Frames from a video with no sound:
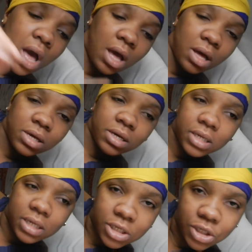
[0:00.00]

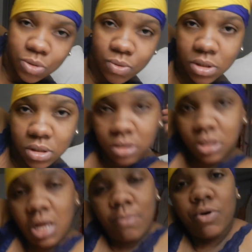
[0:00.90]
I just wanted to
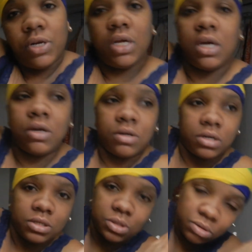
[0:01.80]
come on here
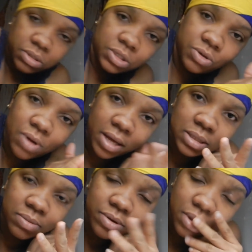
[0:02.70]
and talk to you
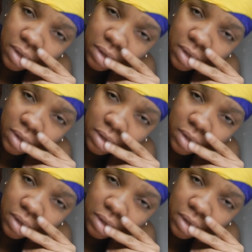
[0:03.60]
guys for a